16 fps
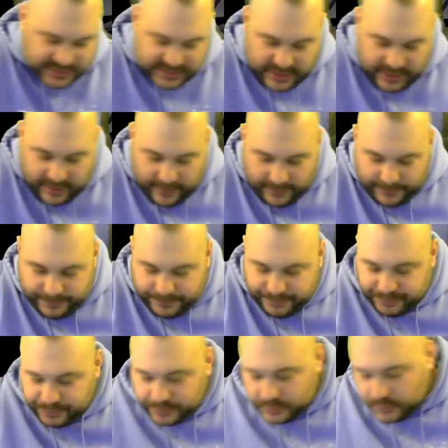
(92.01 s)
So
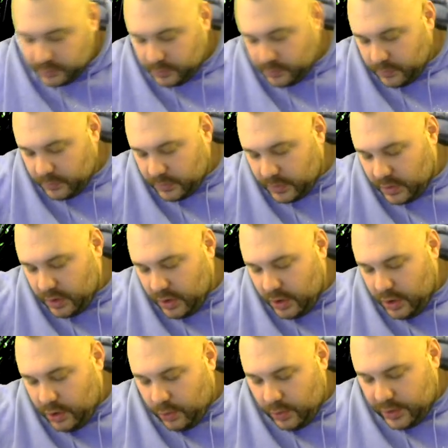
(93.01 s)

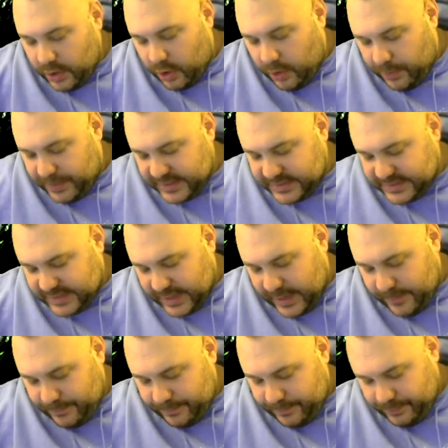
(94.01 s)
we're going to open this
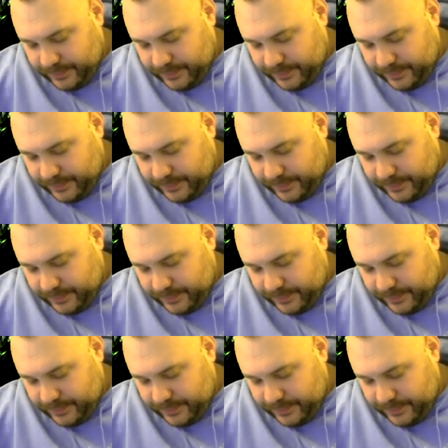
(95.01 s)
up.